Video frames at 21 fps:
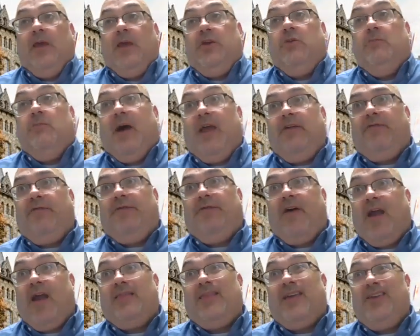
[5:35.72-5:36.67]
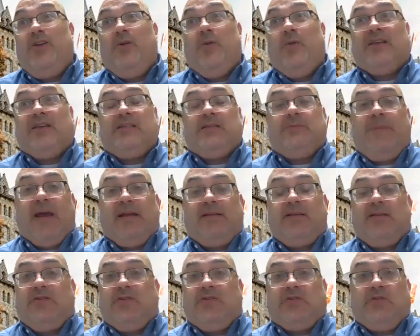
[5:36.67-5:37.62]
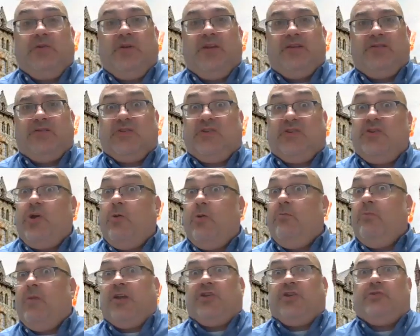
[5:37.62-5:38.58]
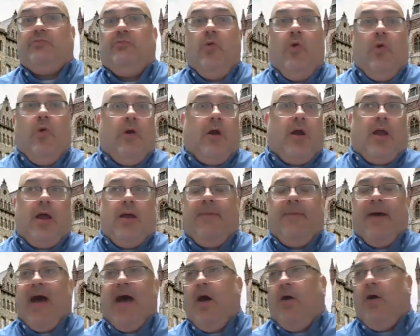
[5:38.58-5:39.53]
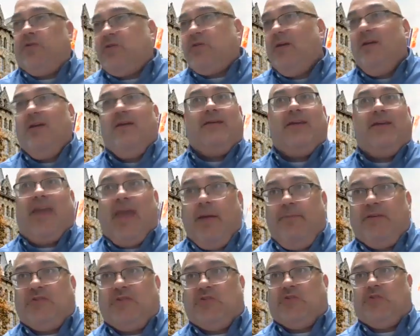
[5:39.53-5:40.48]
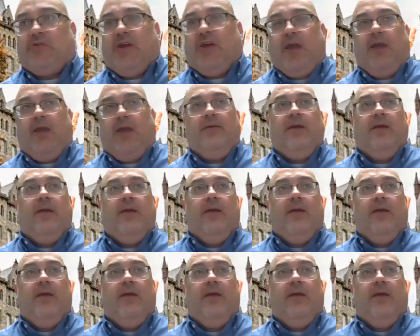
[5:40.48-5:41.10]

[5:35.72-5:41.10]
You might find that you expected students to know much more about chemistry,